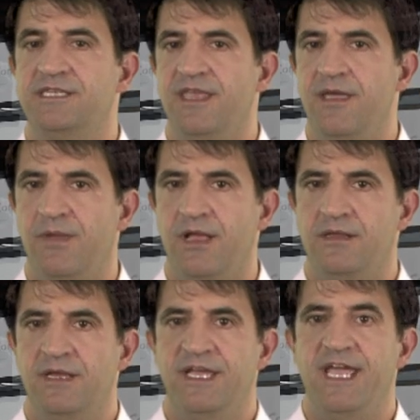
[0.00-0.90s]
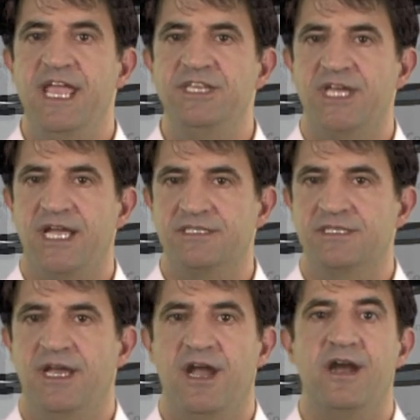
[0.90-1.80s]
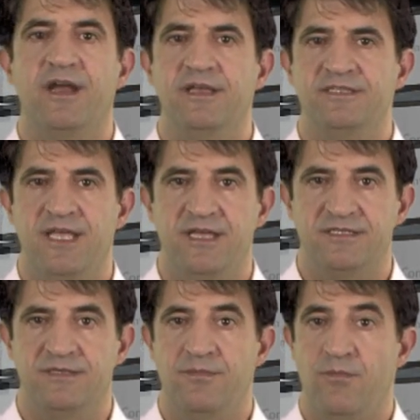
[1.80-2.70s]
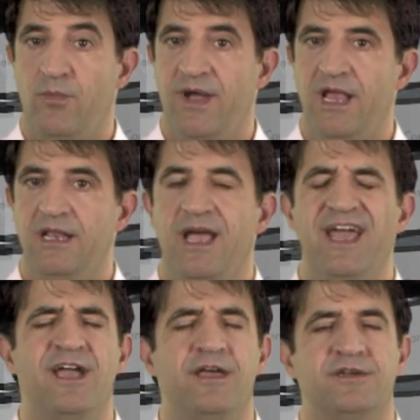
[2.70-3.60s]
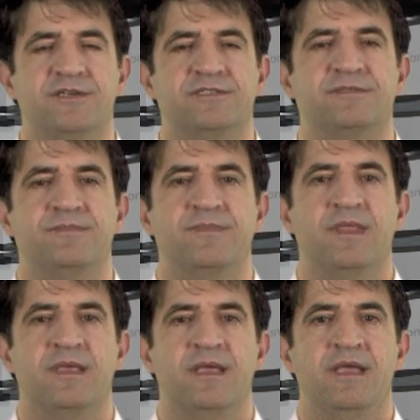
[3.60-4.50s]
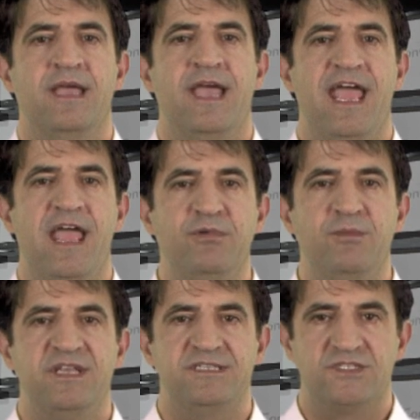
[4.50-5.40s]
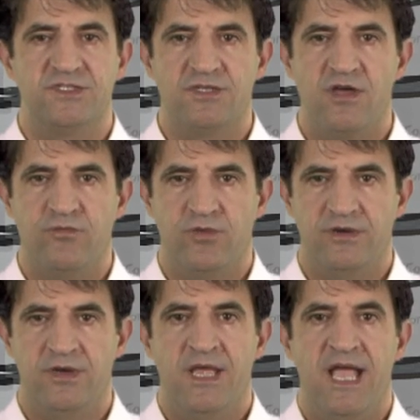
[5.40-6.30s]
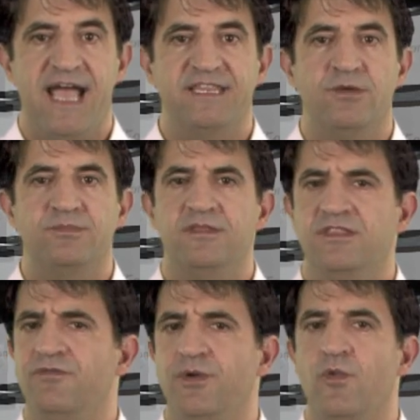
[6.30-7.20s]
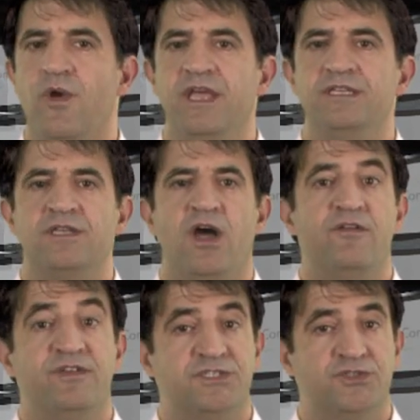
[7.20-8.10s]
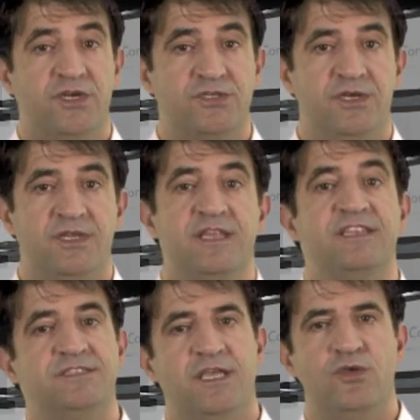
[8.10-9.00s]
HTML, Ajax, RSS, mobile, and others. Every business software adopted different ways of structuring the